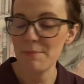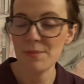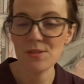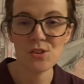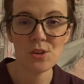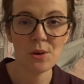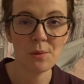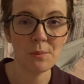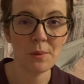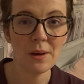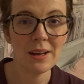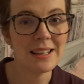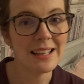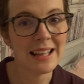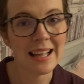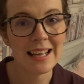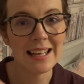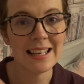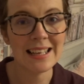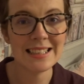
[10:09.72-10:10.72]
So
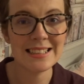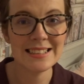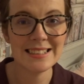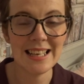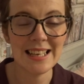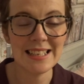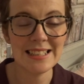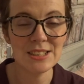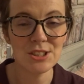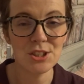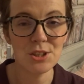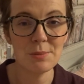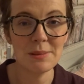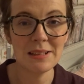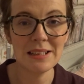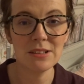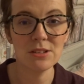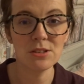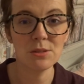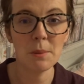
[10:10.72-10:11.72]
like I said, it's going to be
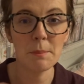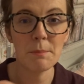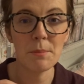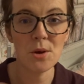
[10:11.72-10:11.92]
a little